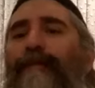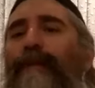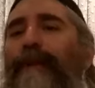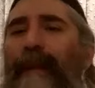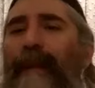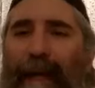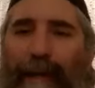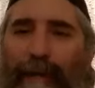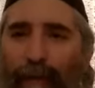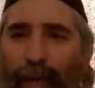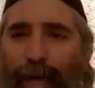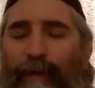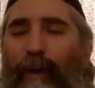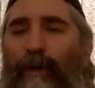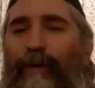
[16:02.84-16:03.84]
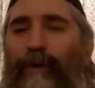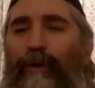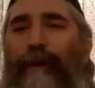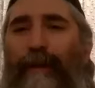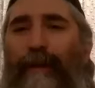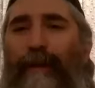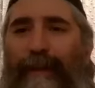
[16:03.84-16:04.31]
Every night we talk
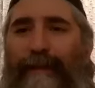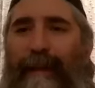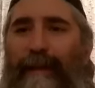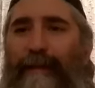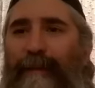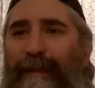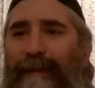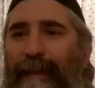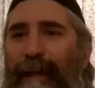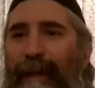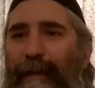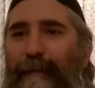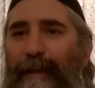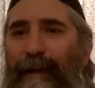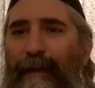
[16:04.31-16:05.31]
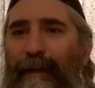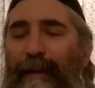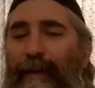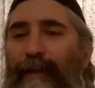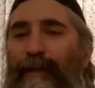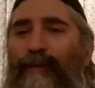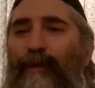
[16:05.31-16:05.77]
about Yetziat Mitzrayim.
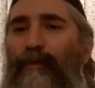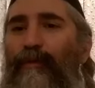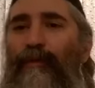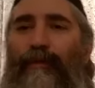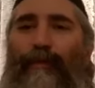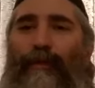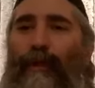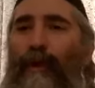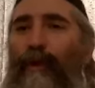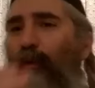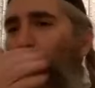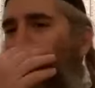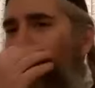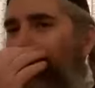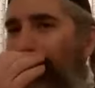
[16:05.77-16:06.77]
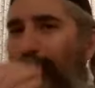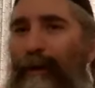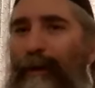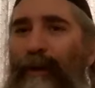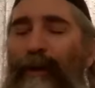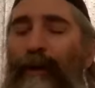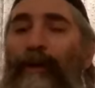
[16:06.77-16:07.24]
So what
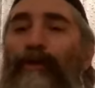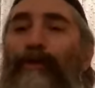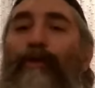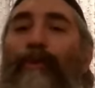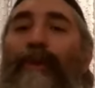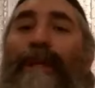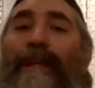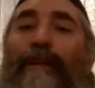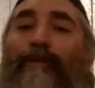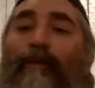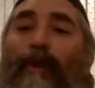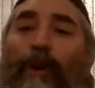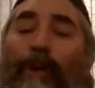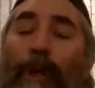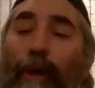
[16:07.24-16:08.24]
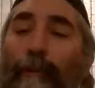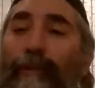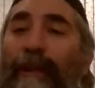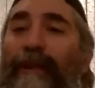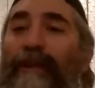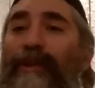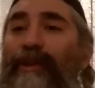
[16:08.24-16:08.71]
do we need to
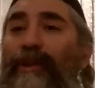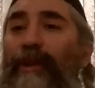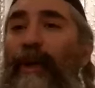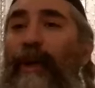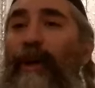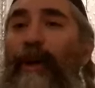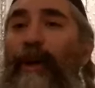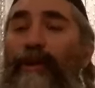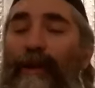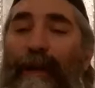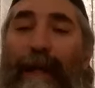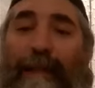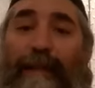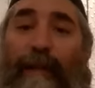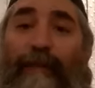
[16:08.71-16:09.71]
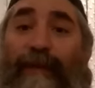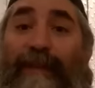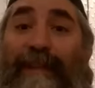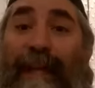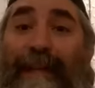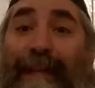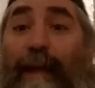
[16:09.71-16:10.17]
accomplish on the night of the
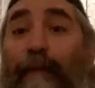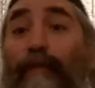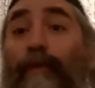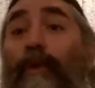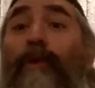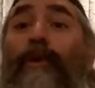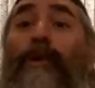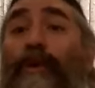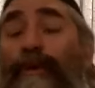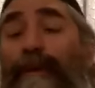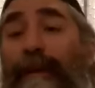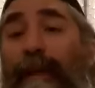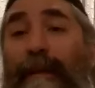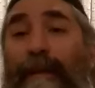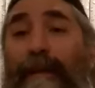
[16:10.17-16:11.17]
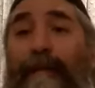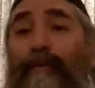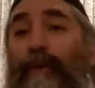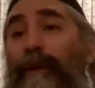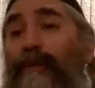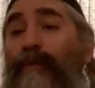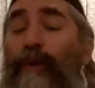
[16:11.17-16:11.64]
Seder more than
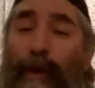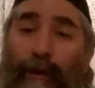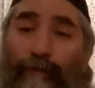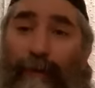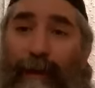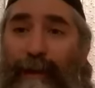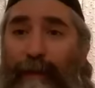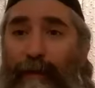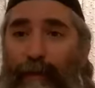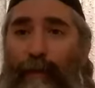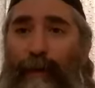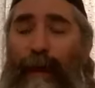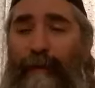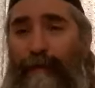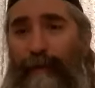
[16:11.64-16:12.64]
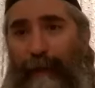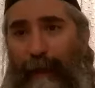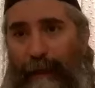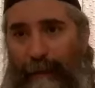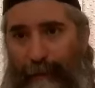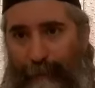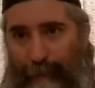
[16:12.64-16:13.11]
what we already do every
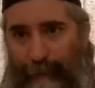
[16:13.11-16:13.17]
night?